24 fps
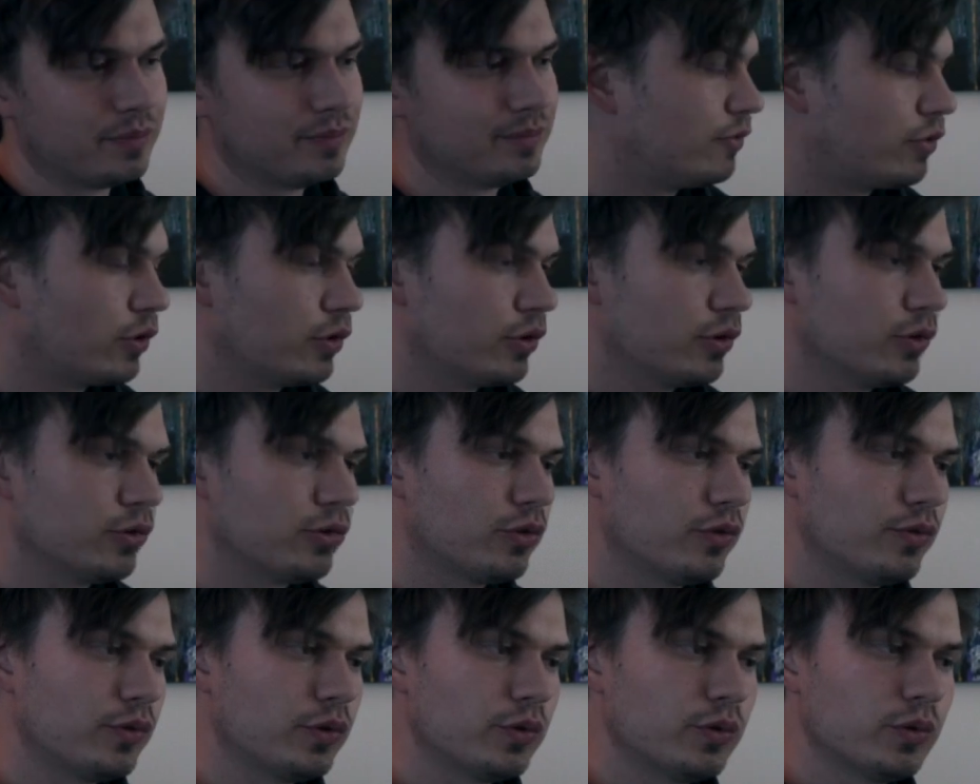For those
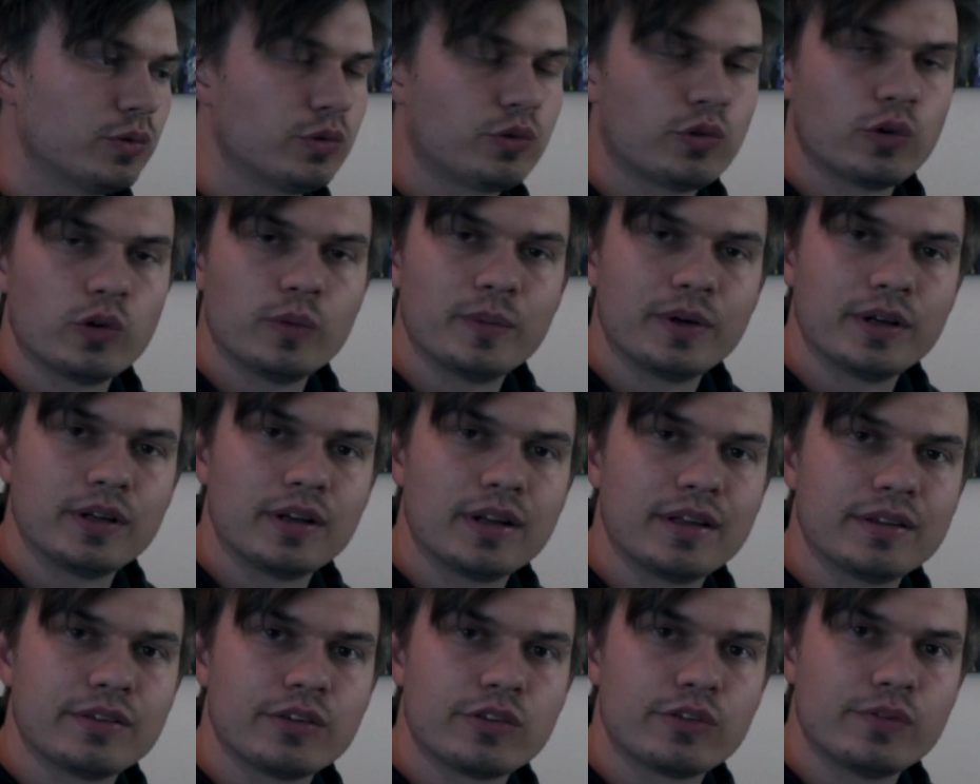of you who saw my
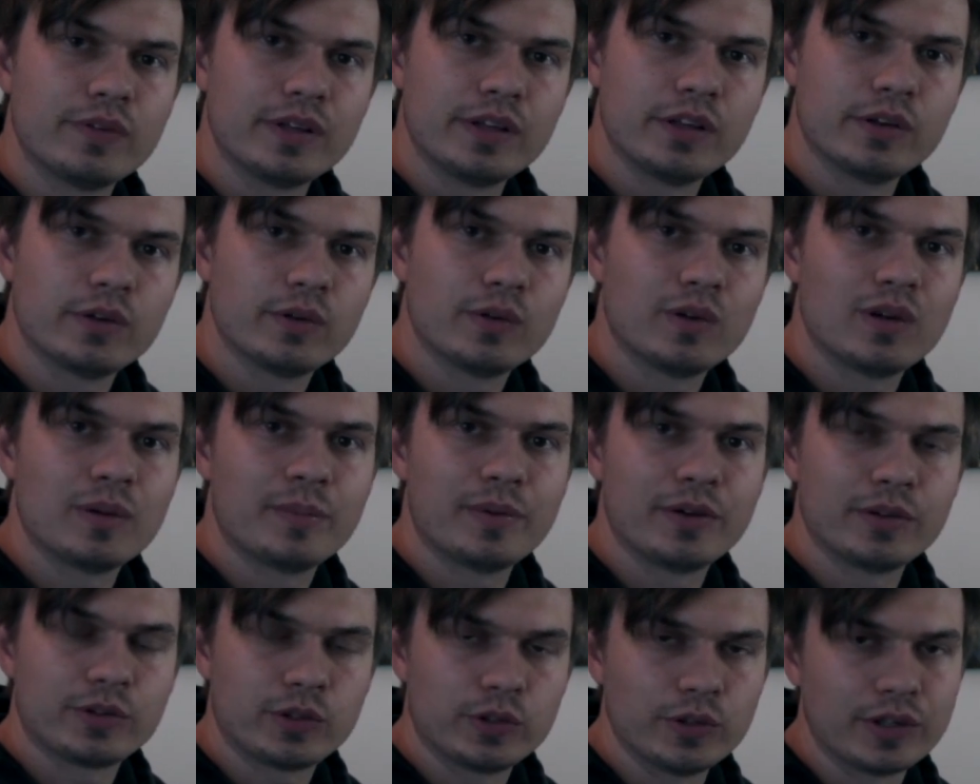latest video
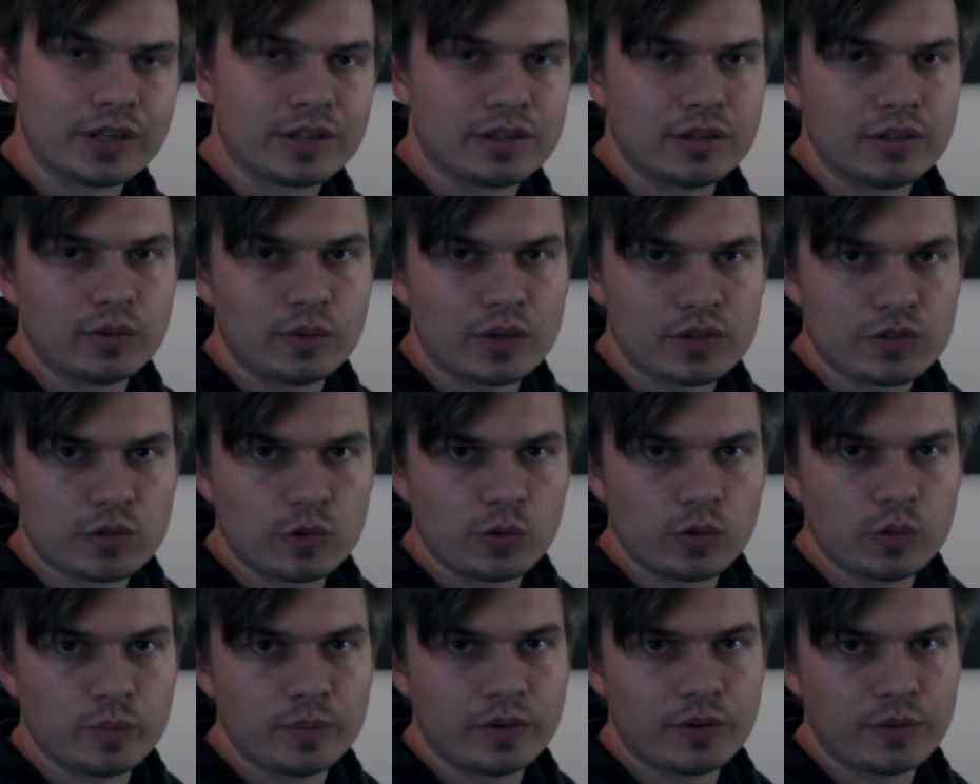about connecting
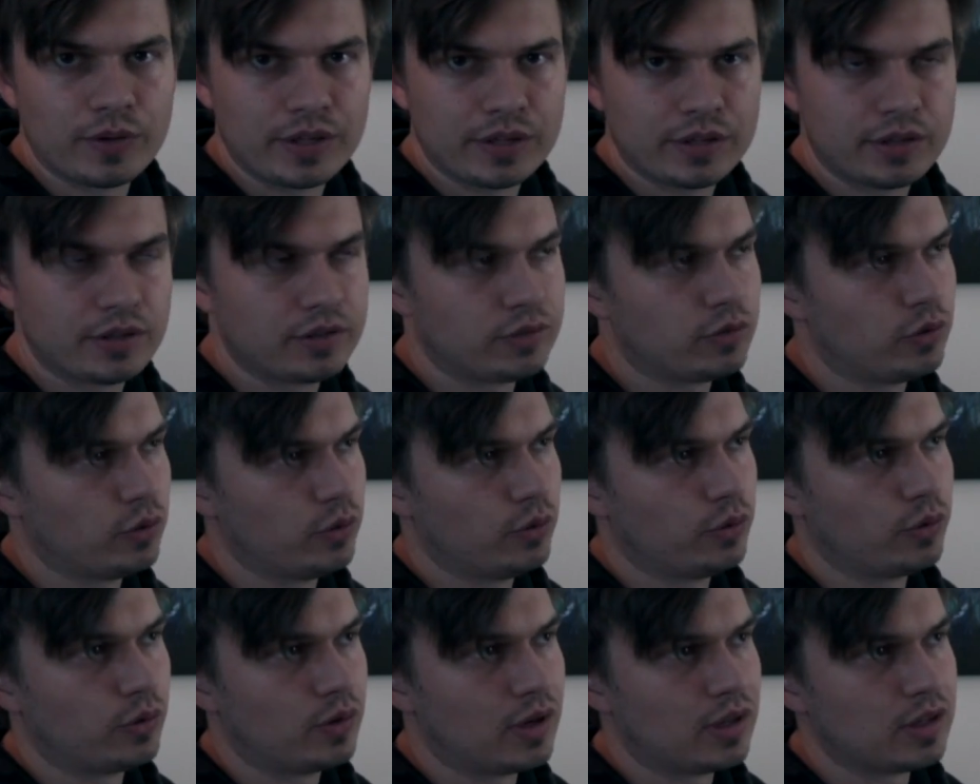Resolume Arena
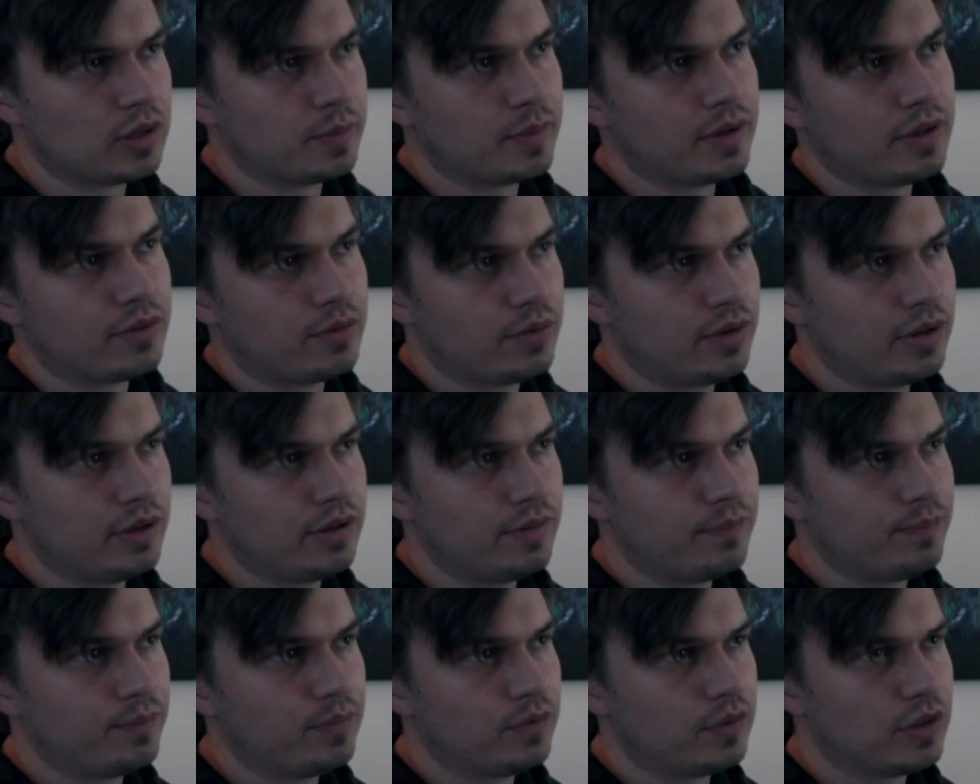to Grandma3,
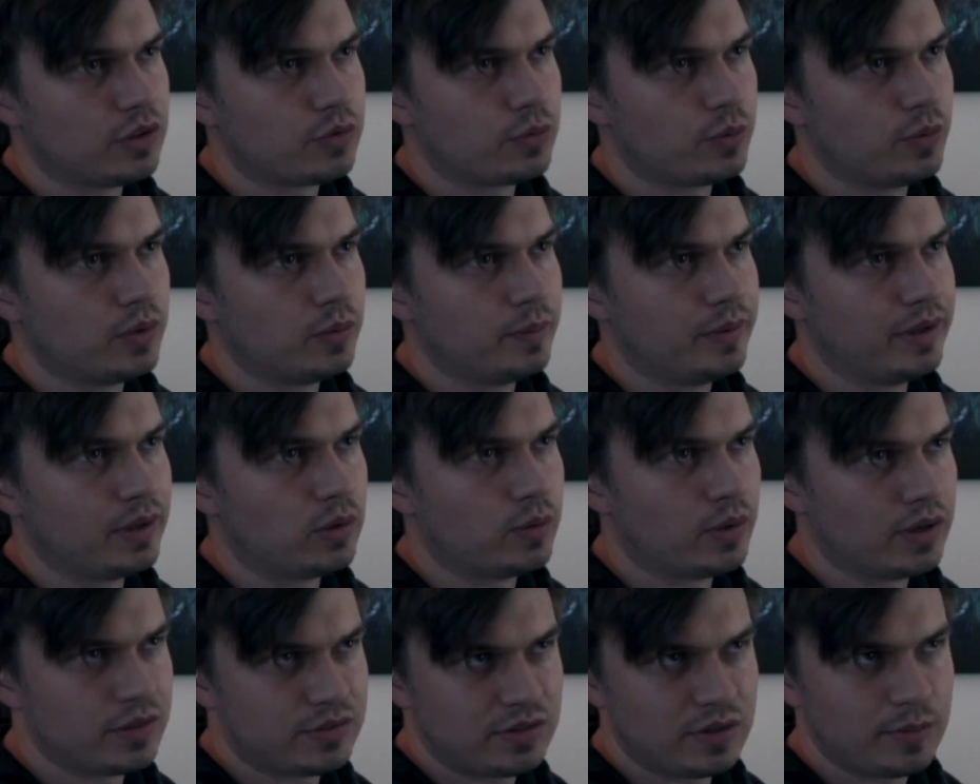this will be
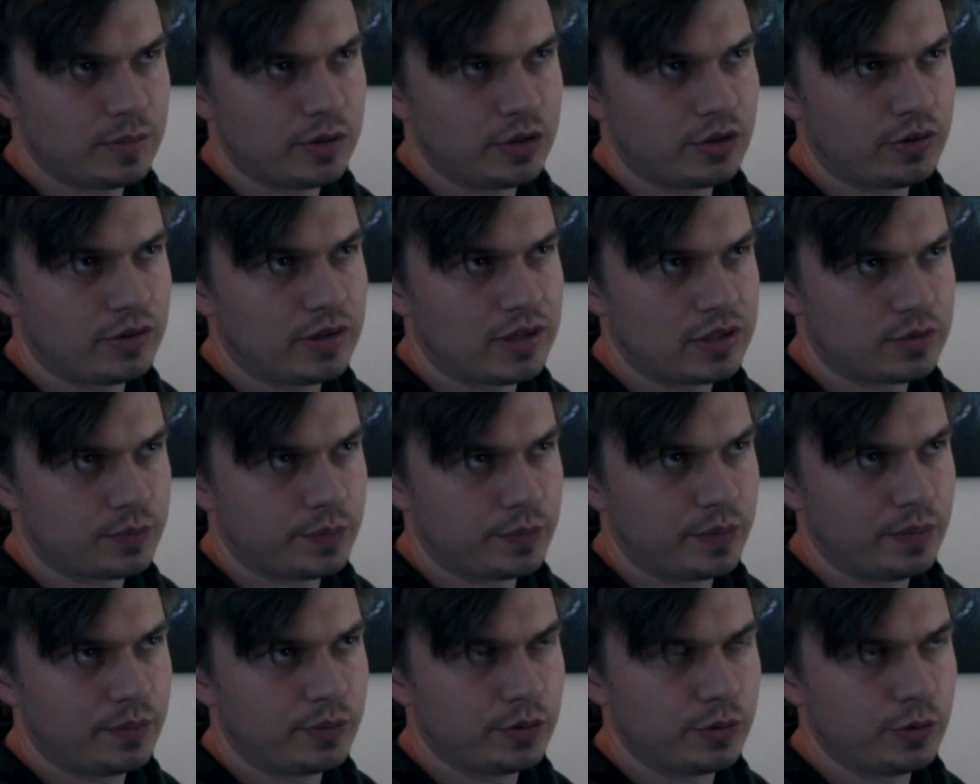quite similar as
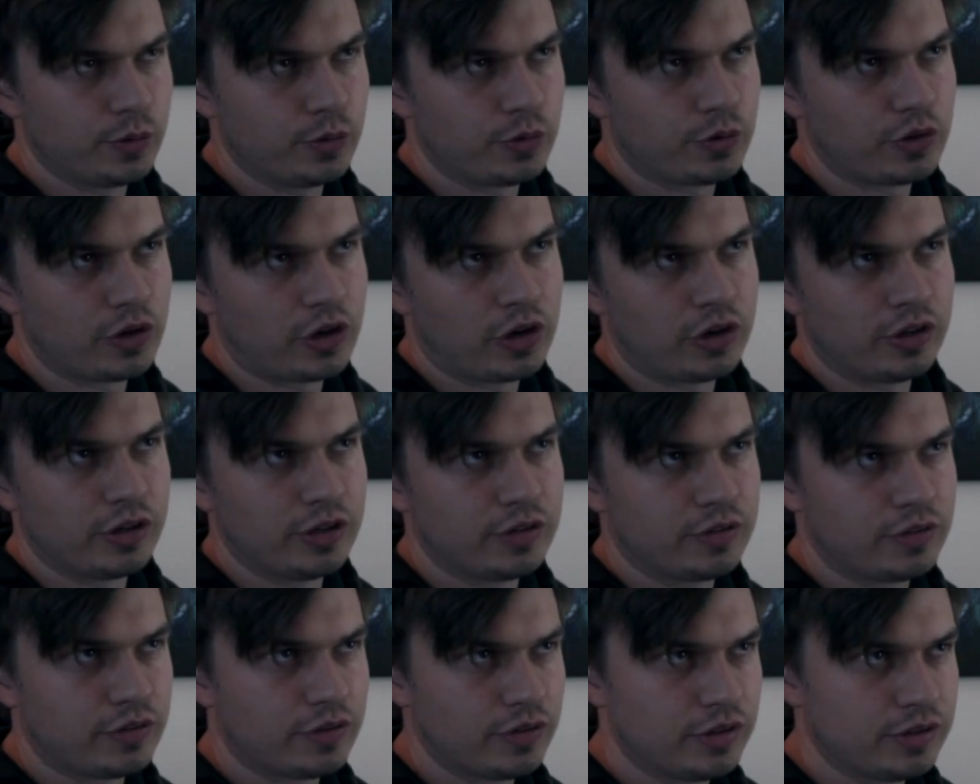we will use
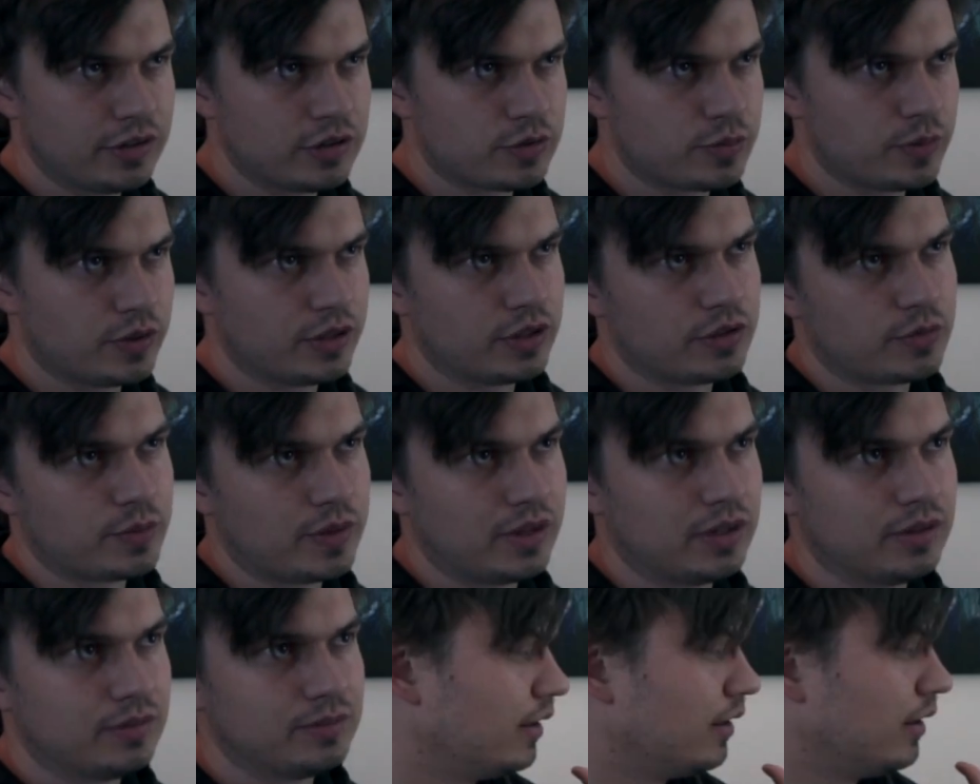Artnet in this one as well.
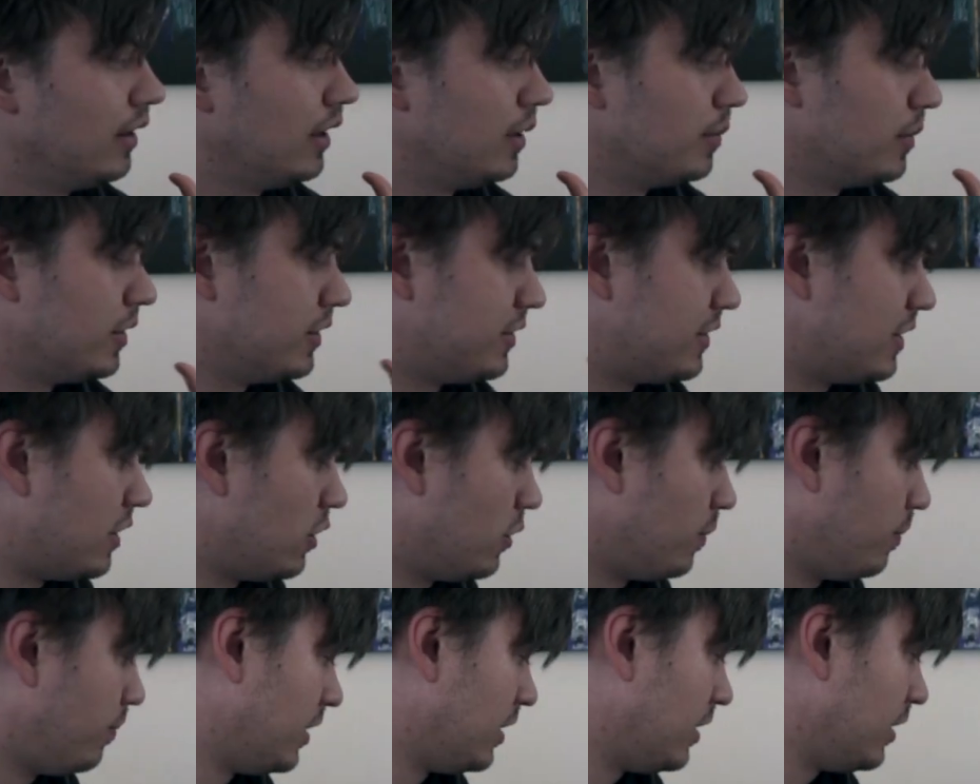In my
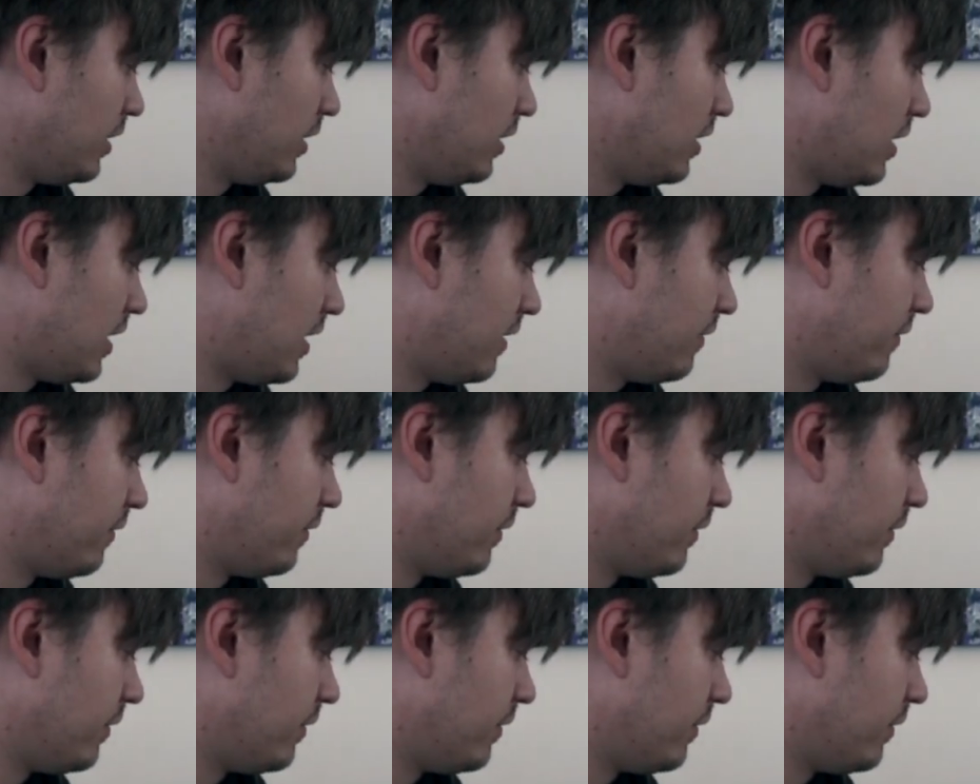setup, I have